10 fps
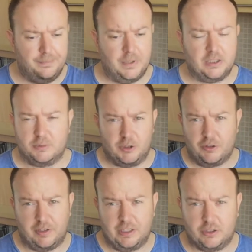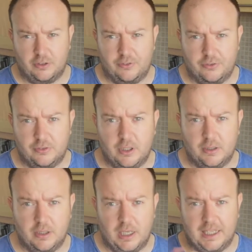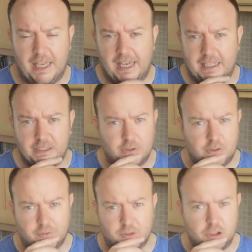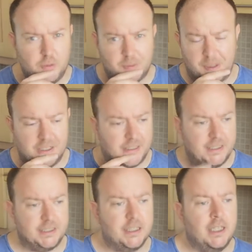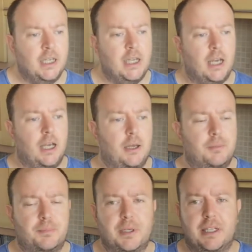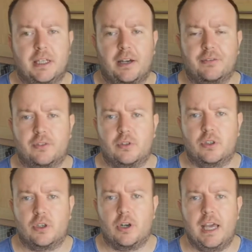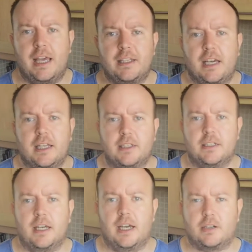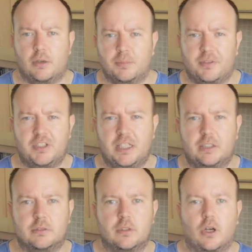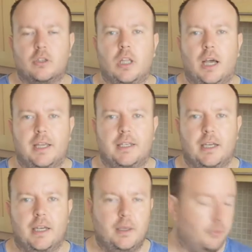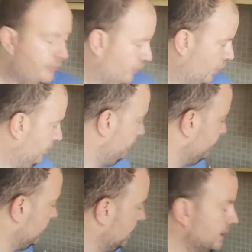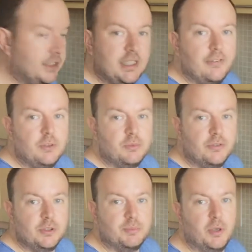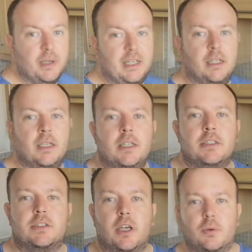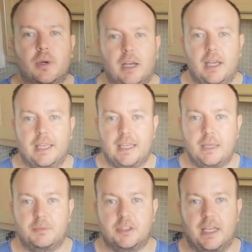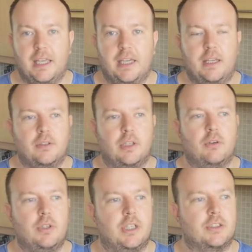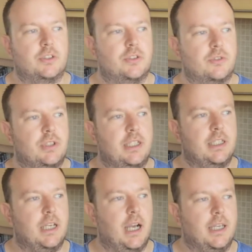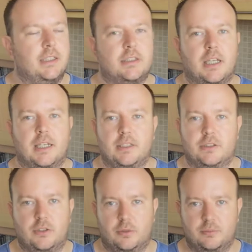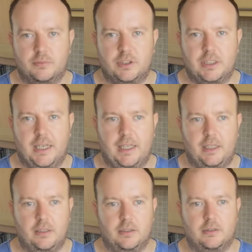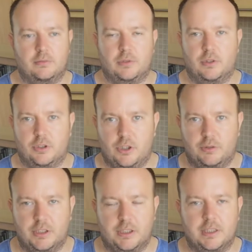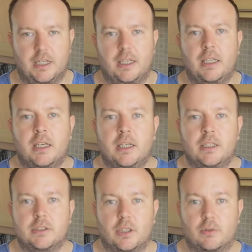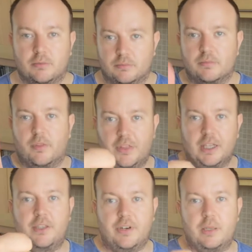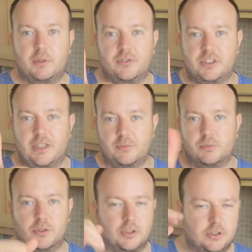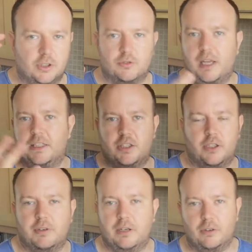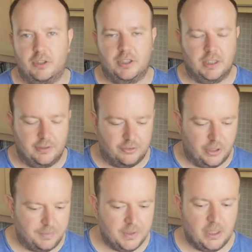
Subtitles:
because the majority of stuff I get is usually from supermarkets. But I've gone ahead and I got a bit of a deal online from Seven Bro7hers Brewing. So it came today. I only ordered it Sunday night and it's come today. We're on a Tuesday today. So thank you very much for Seven Bro7hers. Great turnaround on your delivery.